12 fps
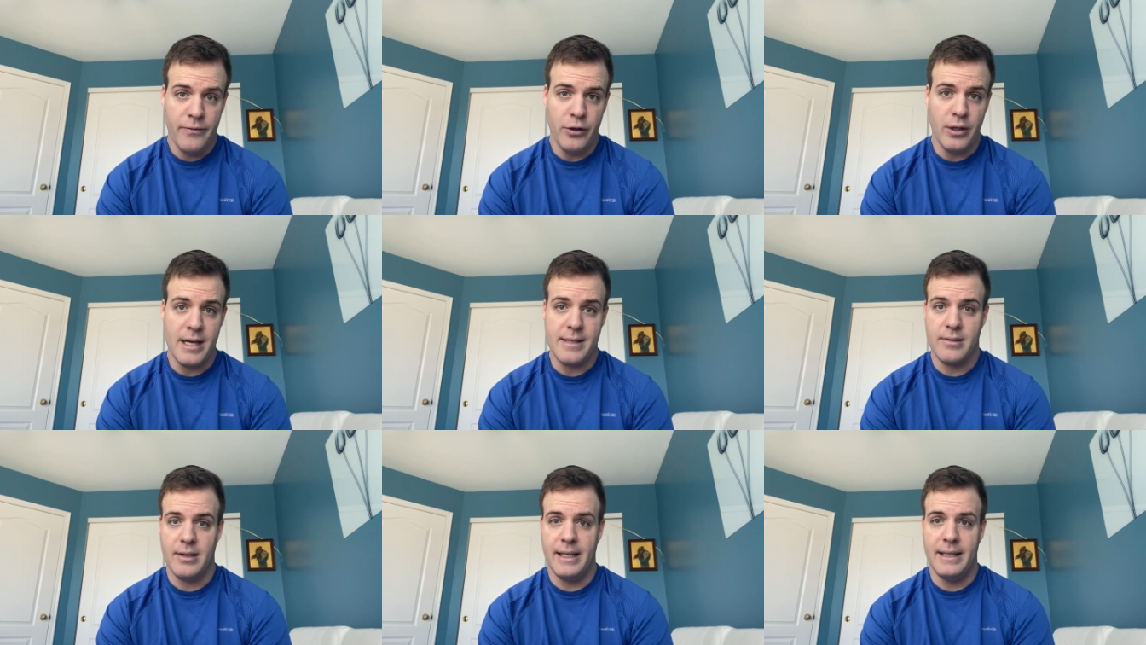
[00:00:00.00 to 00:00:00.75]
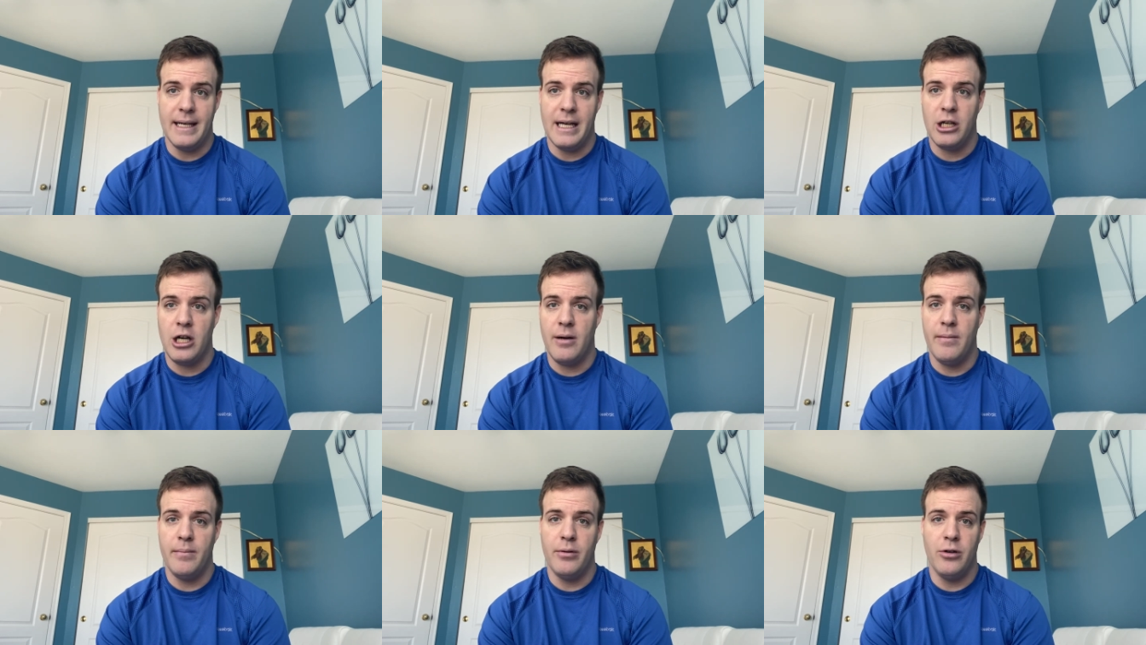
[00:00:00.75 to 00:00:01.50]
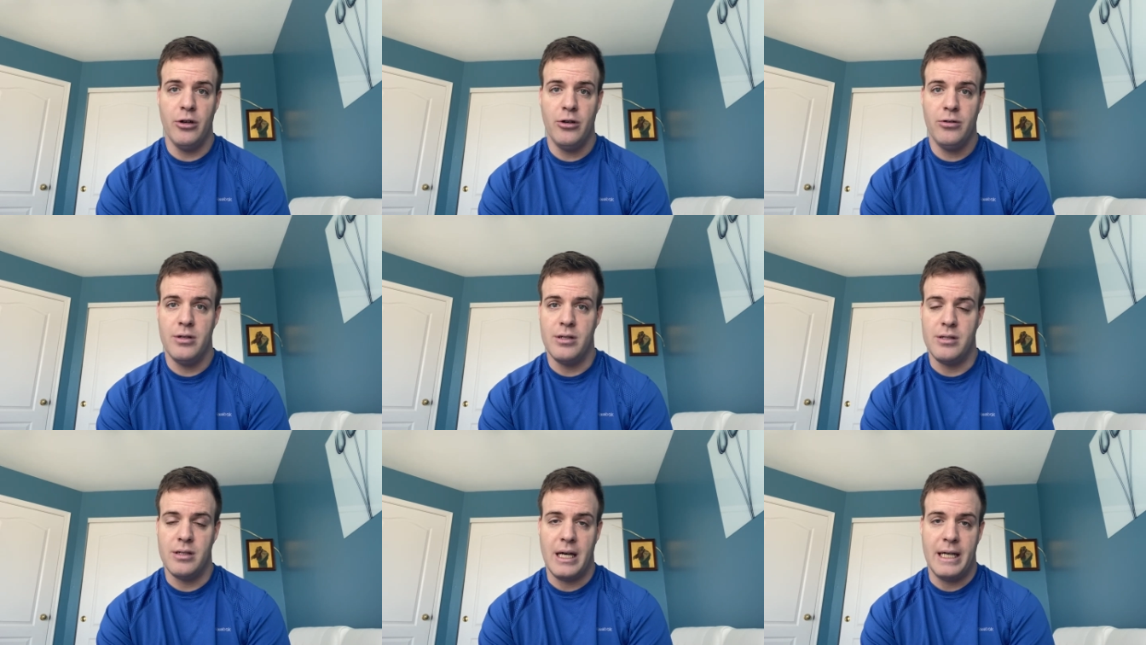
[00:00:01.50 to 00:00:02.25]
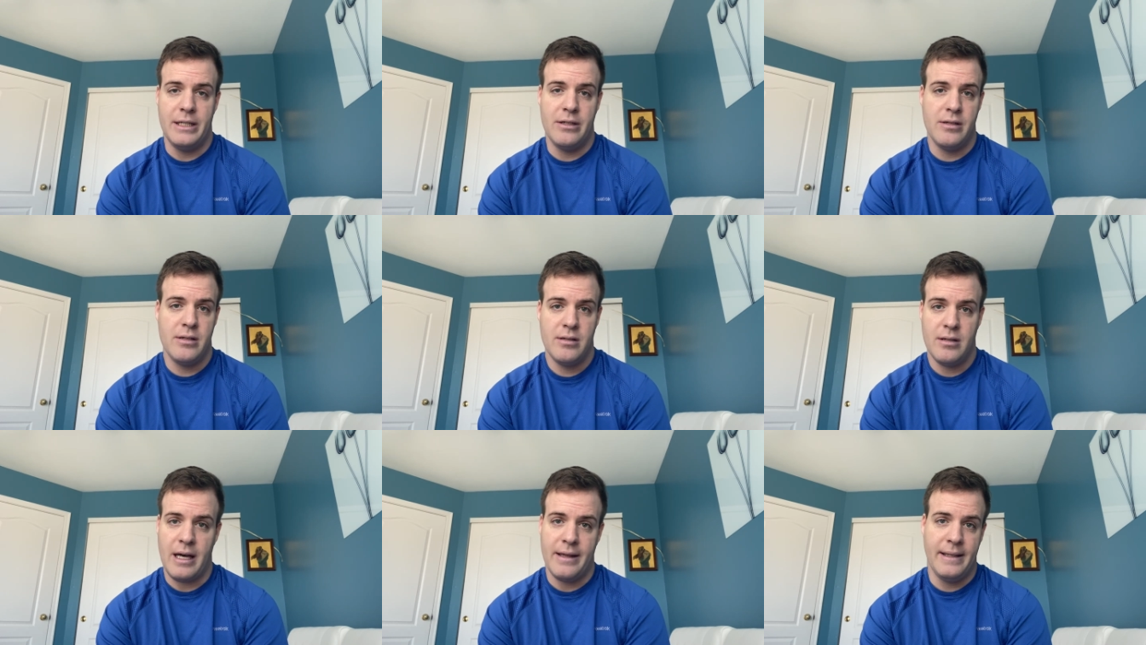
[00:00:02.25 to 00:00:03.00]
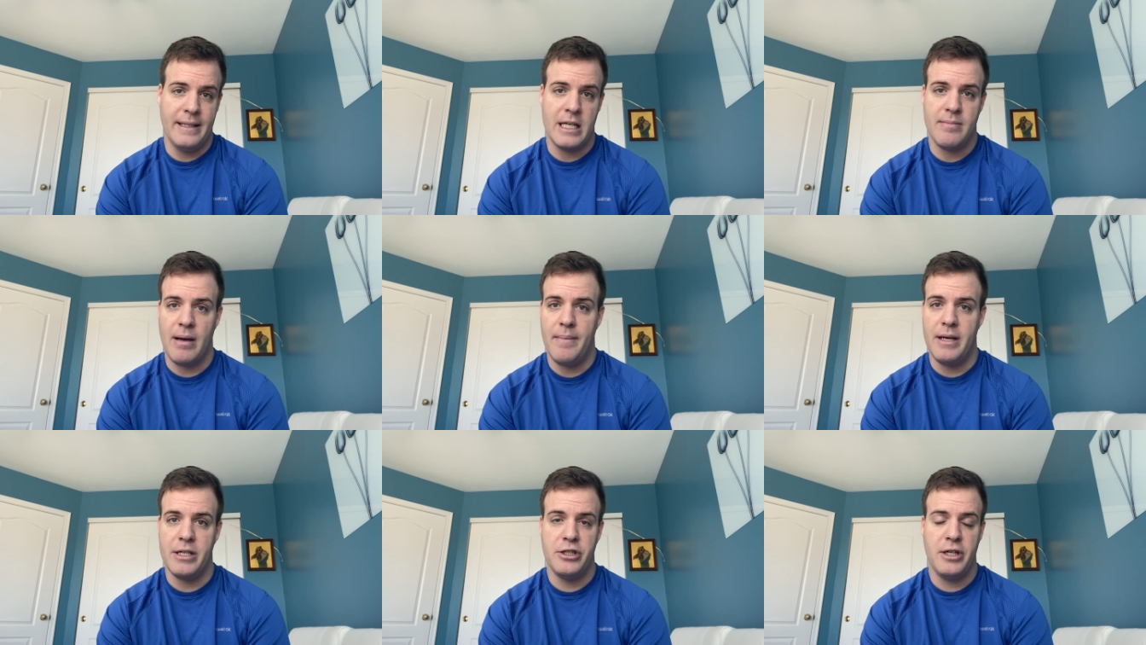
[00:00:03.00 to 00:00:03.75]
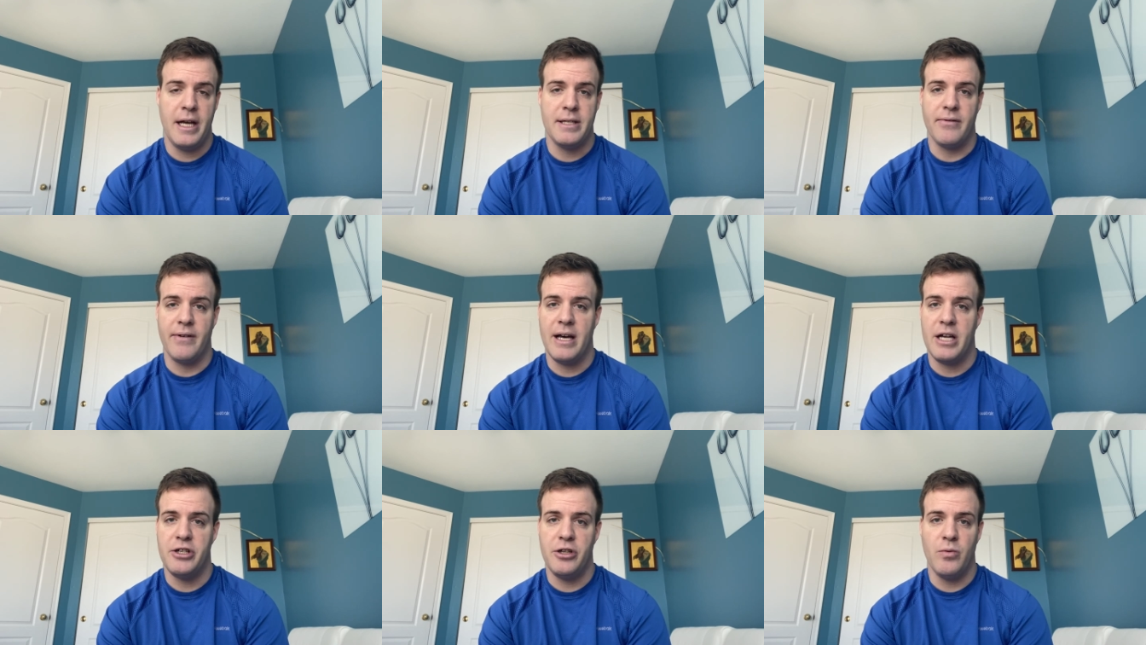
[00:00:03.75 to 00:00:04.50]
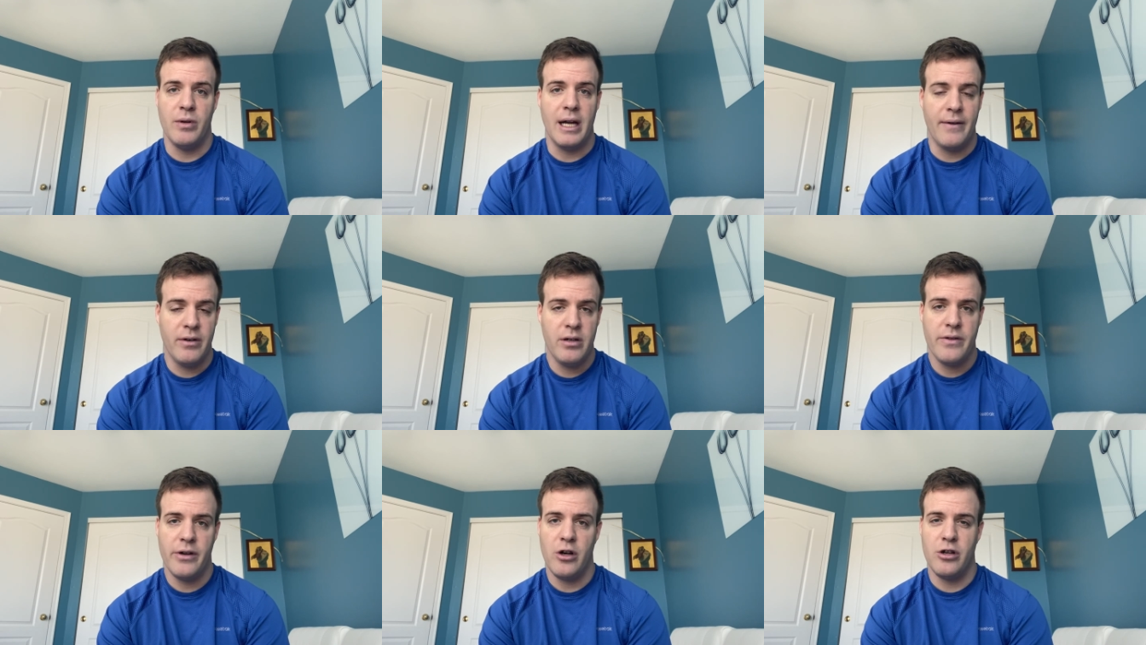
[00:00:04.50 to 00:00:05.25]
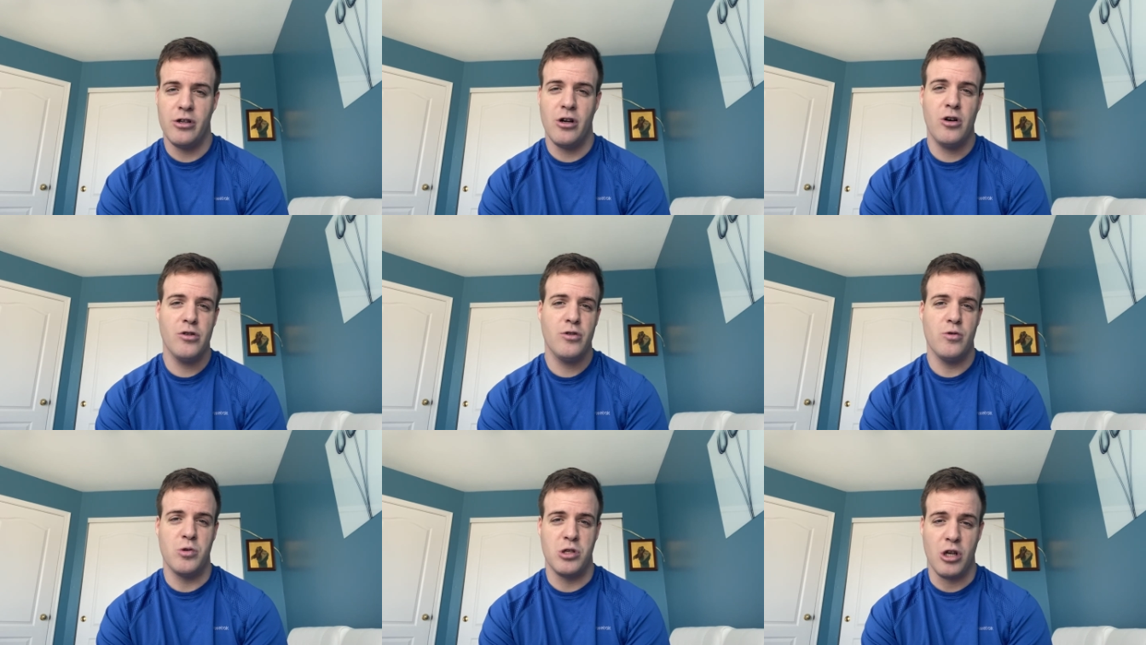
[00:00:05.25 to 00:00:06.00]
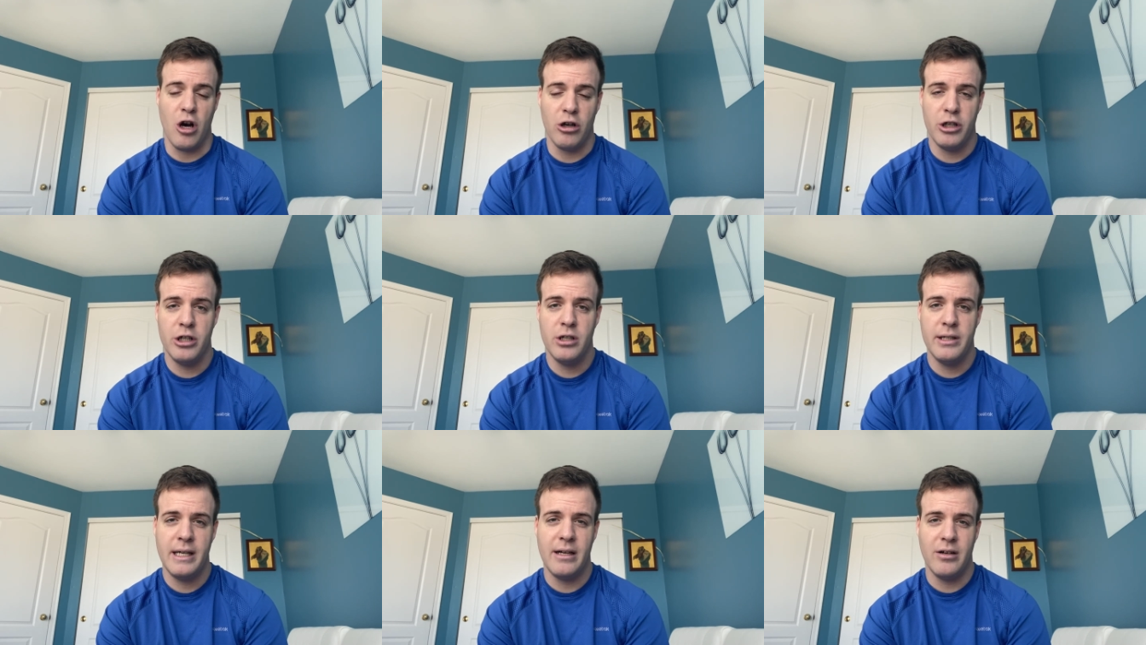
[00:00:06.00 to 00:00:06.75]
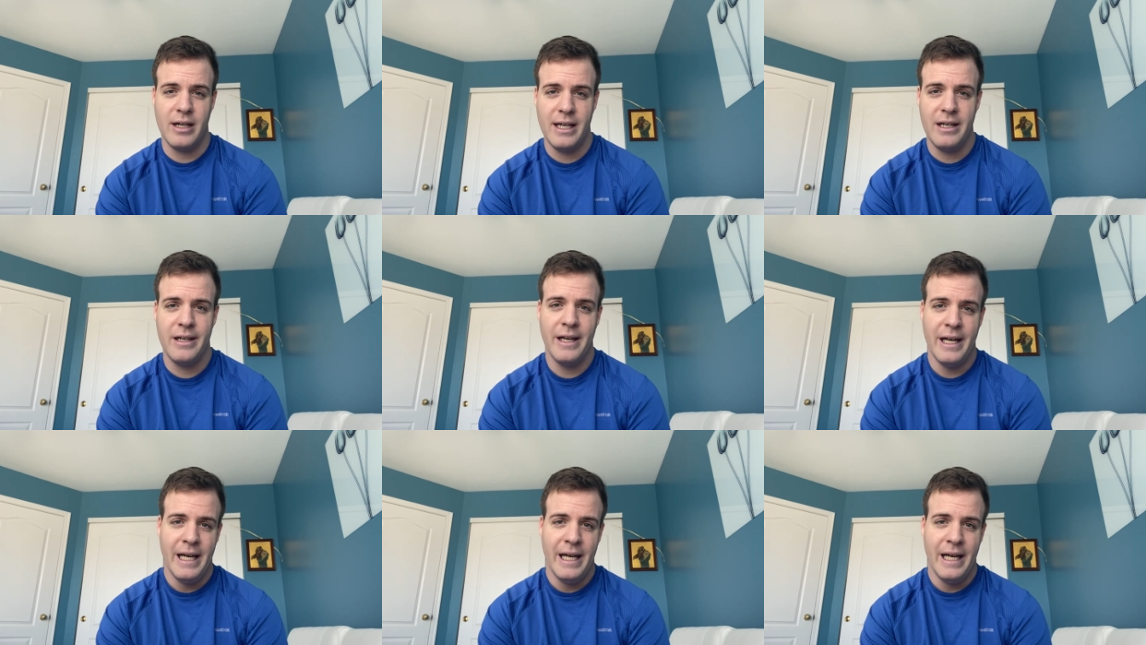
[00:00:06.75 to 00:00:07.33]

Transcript: If you guys like that, comment below because I just, I think that's my best chance of catching whatever. There are also sauger in that lake.